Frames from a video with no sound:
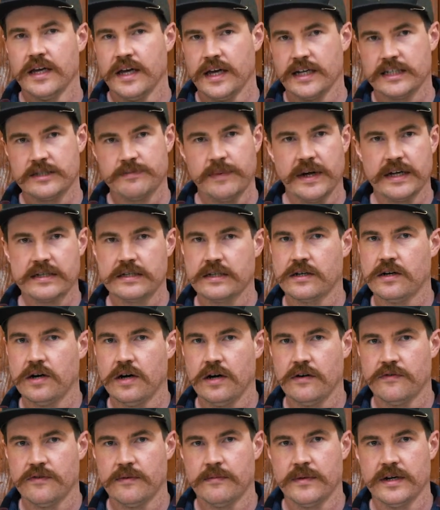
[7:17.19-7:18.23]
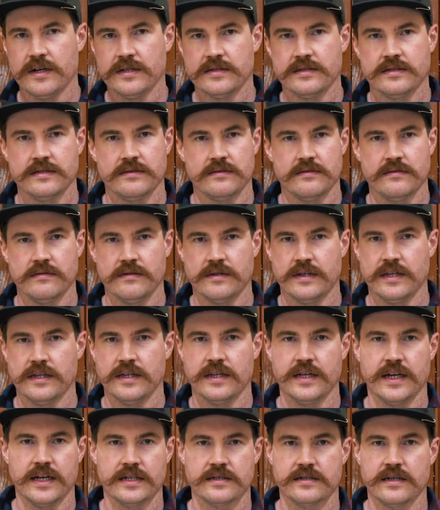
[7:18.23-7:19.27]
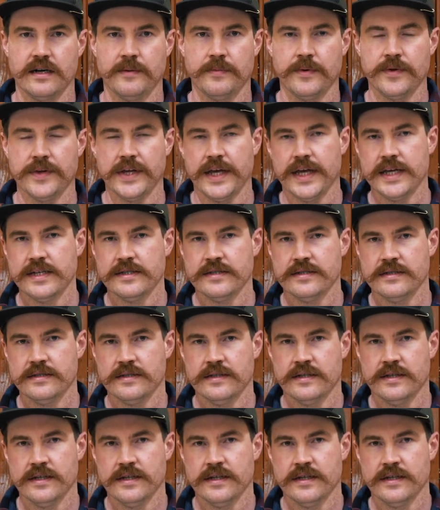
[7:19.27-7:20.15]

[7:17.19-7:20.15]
expect a call from us within the next couple days,